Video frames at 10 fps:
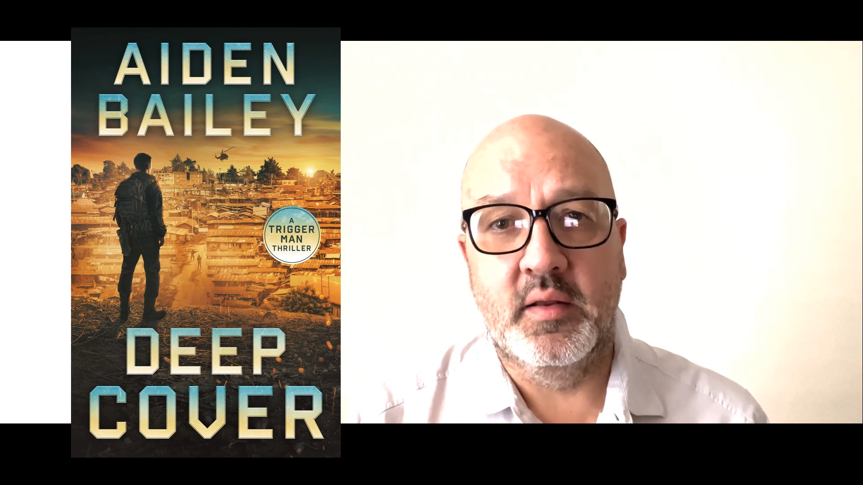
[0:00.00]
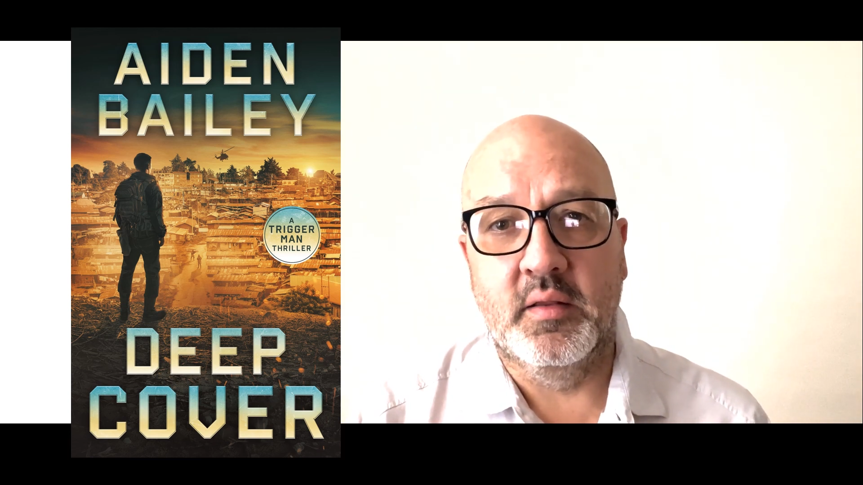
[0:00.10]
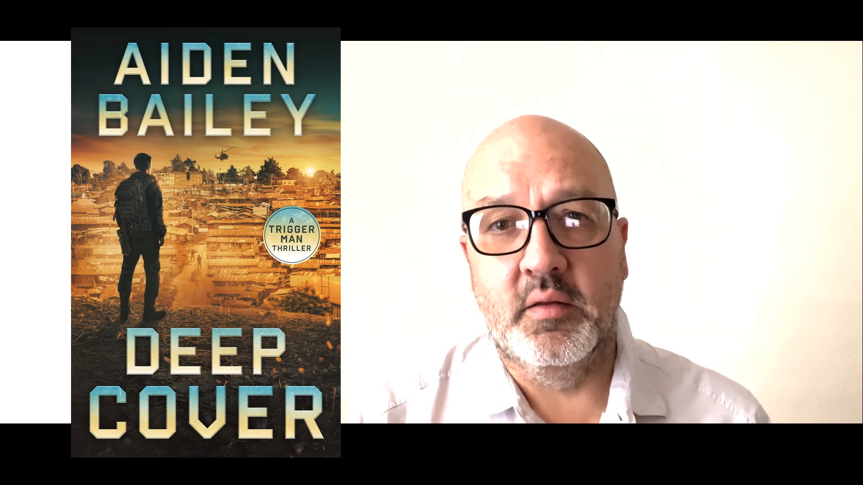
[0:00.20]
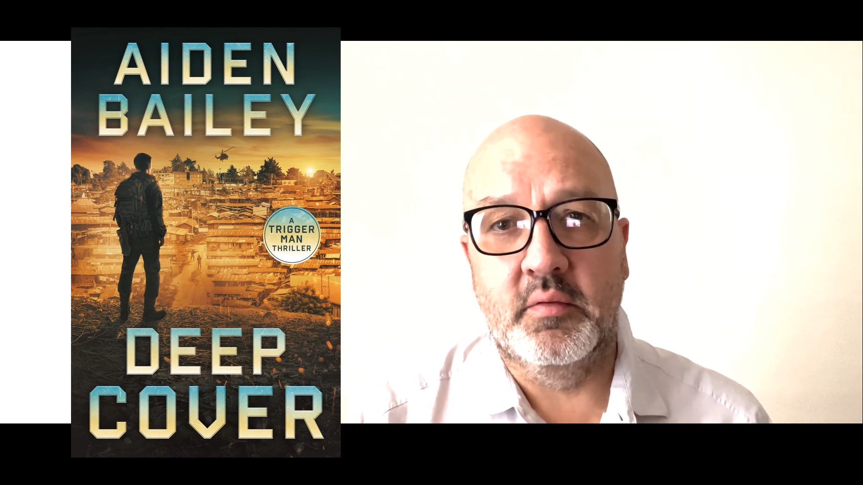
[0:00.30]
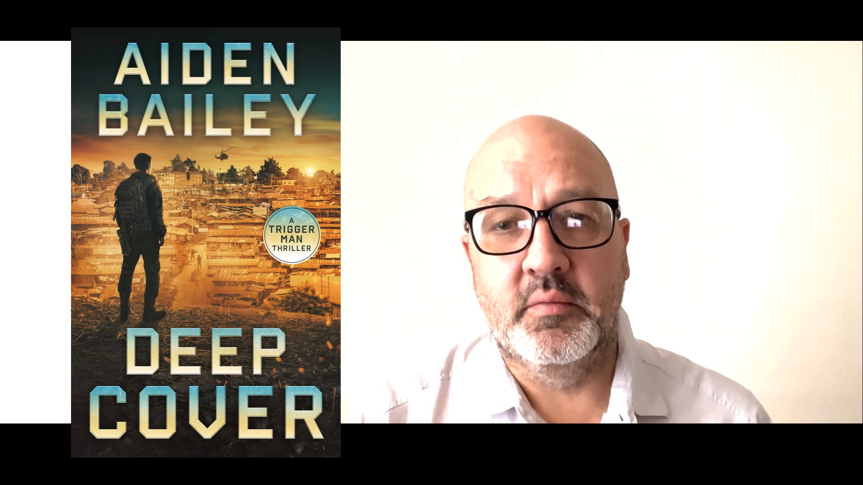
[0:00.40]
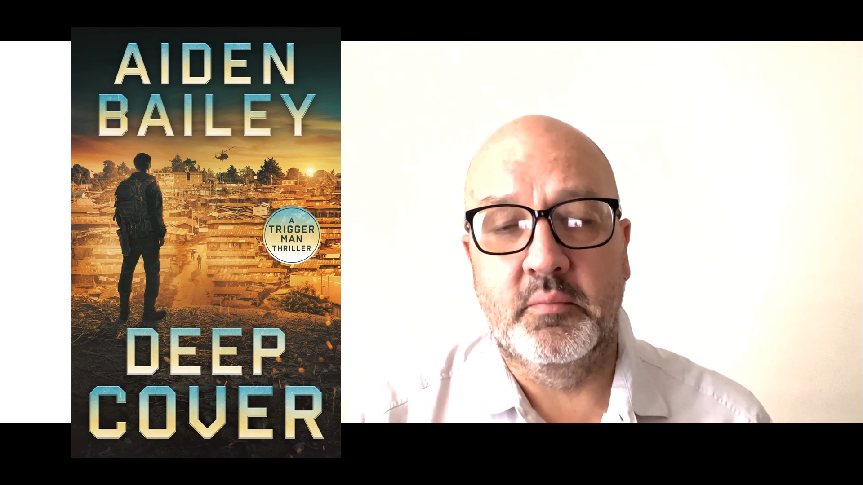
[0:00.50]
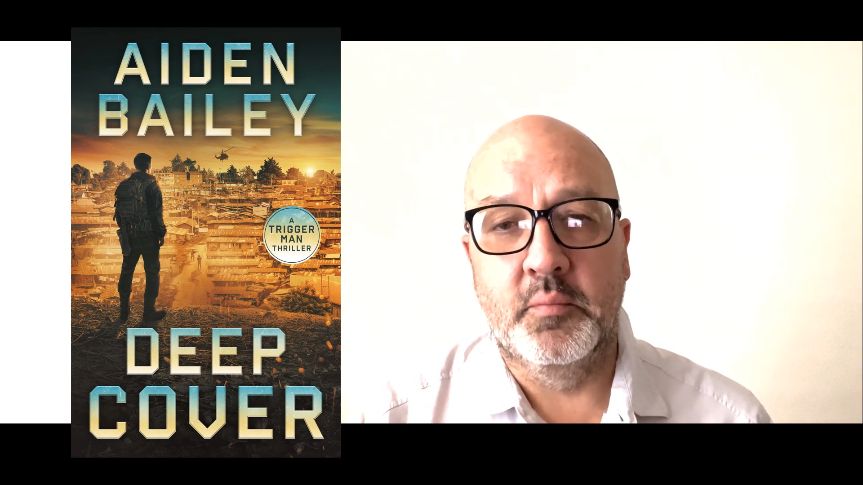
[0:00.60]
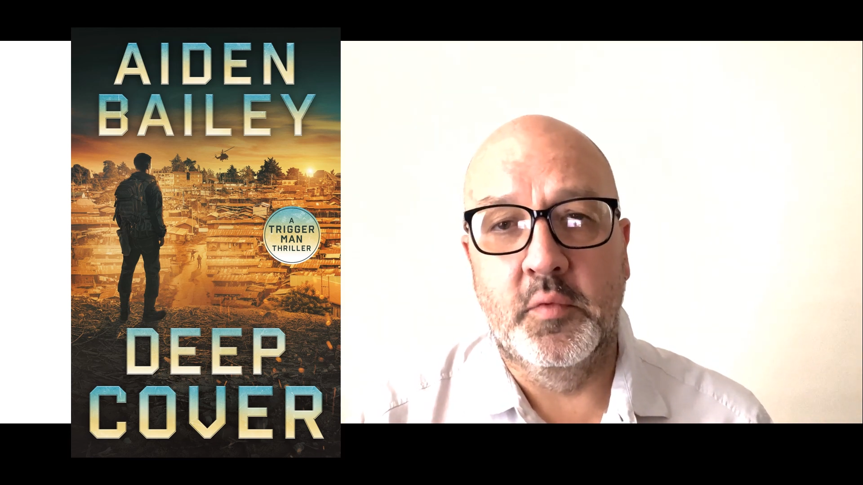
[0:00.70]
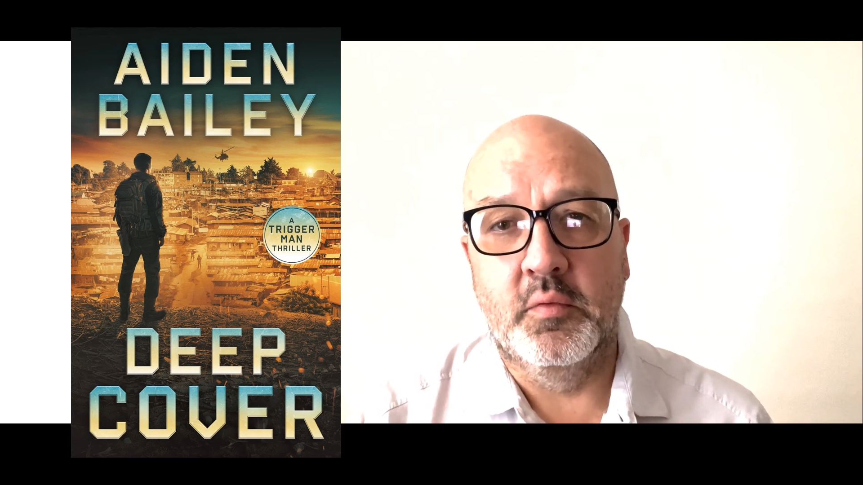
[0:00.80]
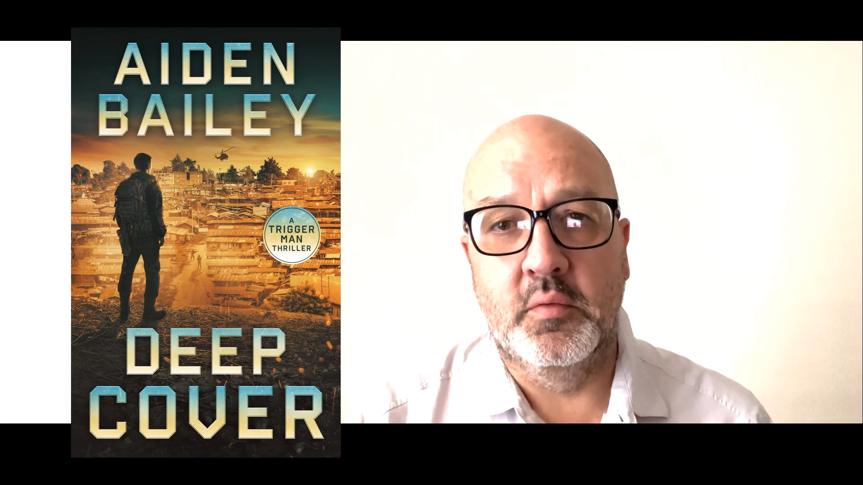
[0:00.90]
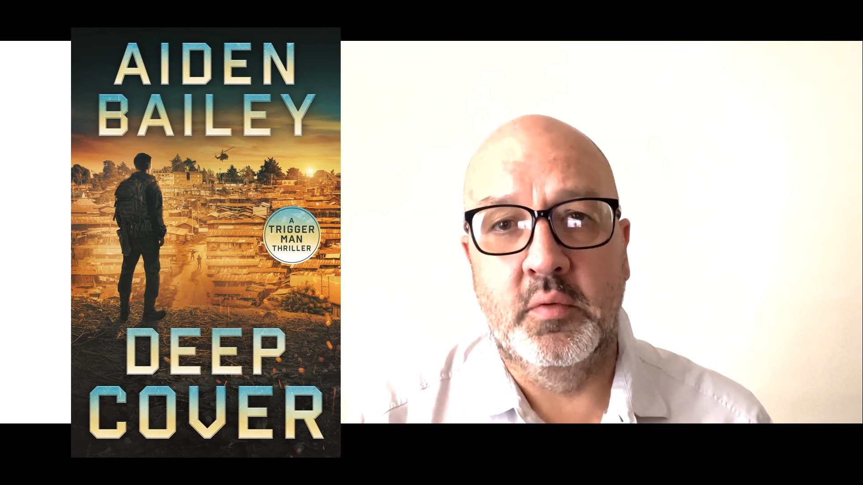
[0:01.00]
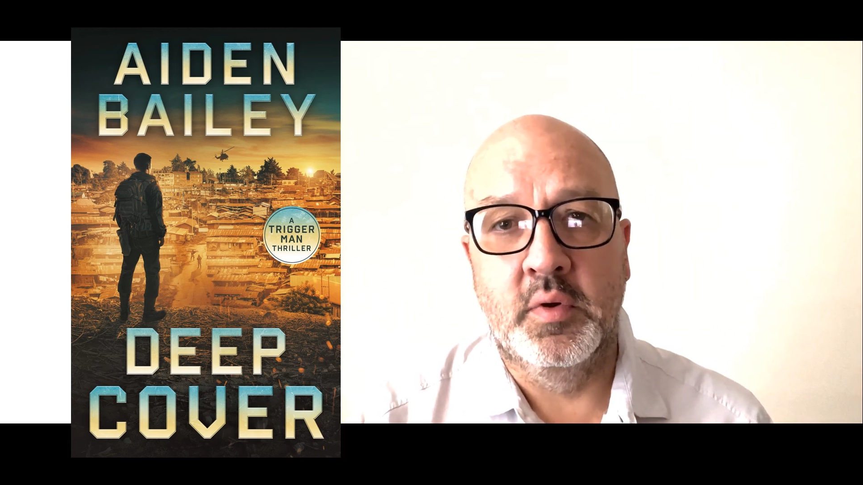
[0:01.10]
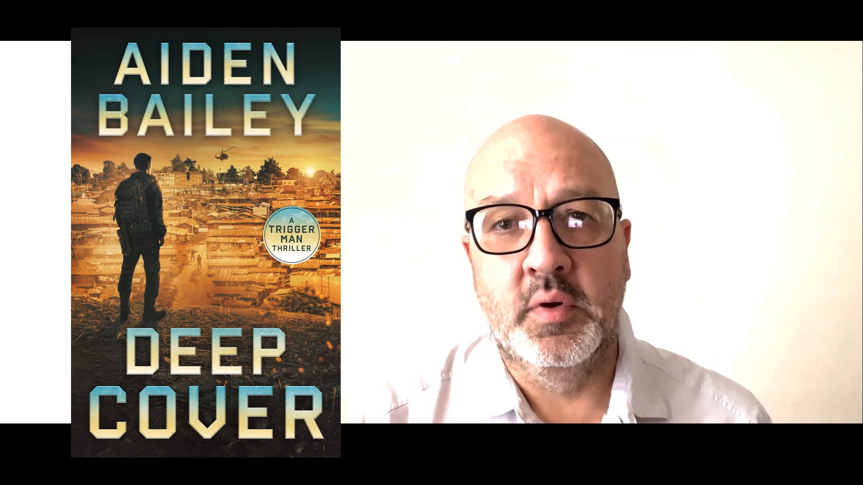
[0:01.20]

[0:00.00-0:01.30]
A lot more